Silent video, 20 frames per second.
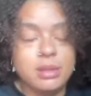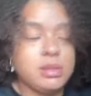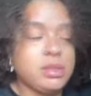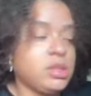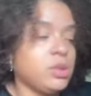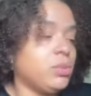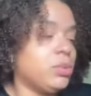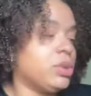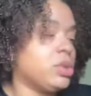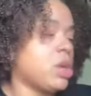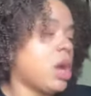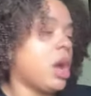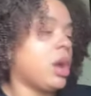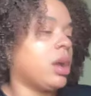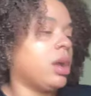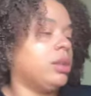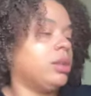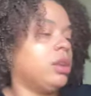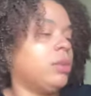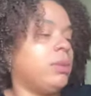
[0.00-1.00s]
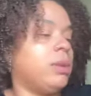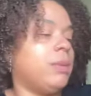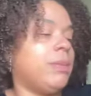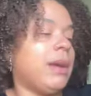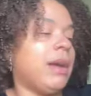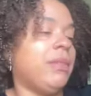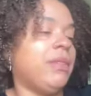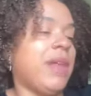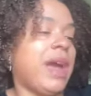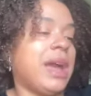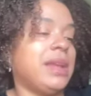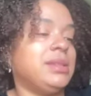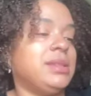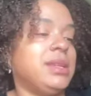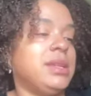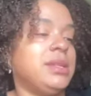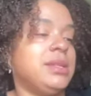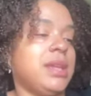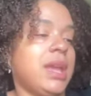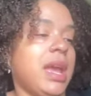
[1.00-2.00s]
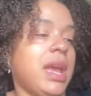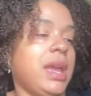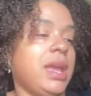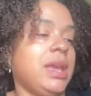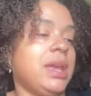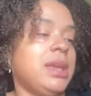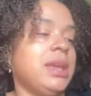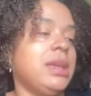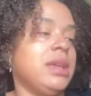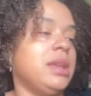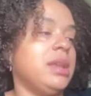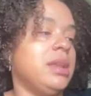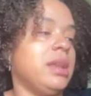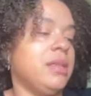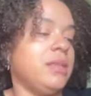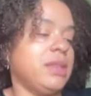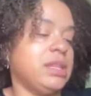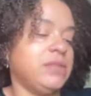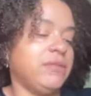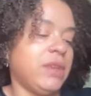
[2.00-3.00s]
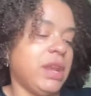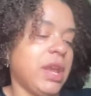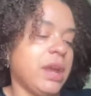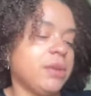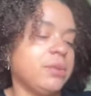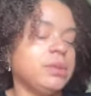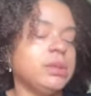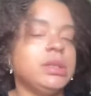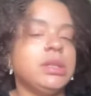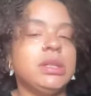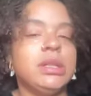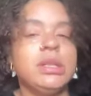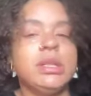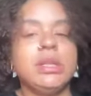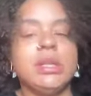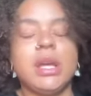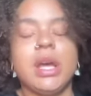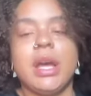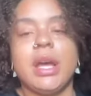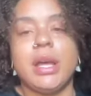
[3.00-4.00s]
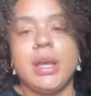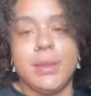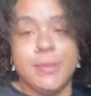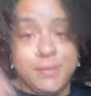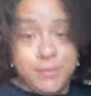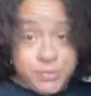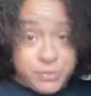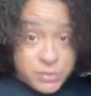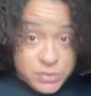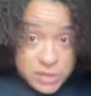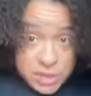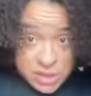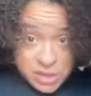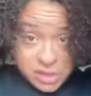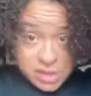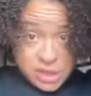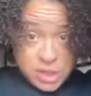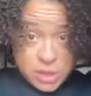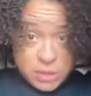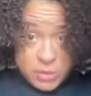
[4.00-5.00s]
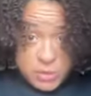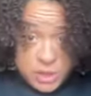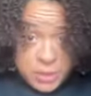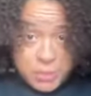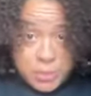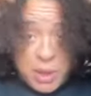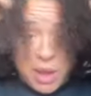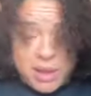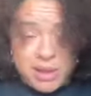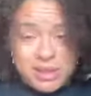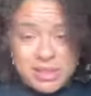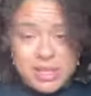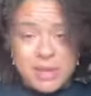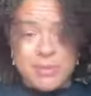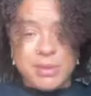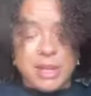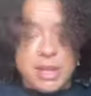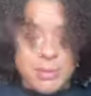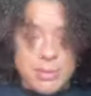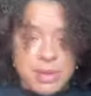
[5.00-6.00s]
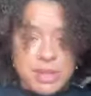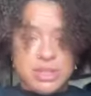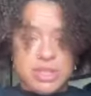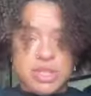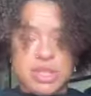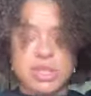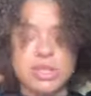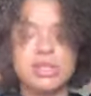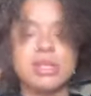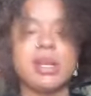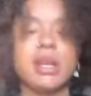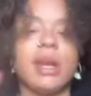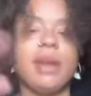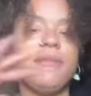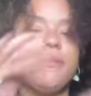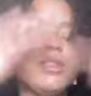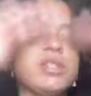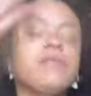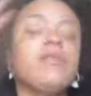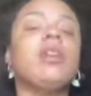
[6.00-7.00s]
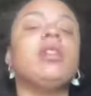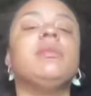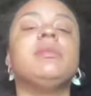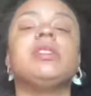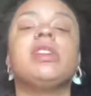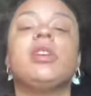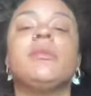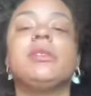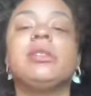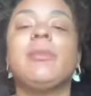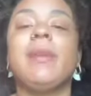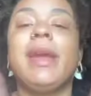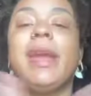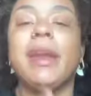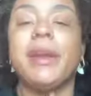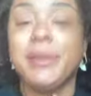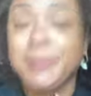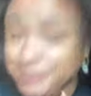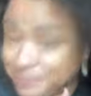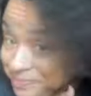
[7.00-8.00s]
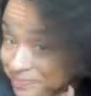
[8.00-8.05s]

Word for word: And so we'll talk a little bit about that today in this video. Um, so the products that I'm going to mention today, first of all, let me tell you what's in my hair.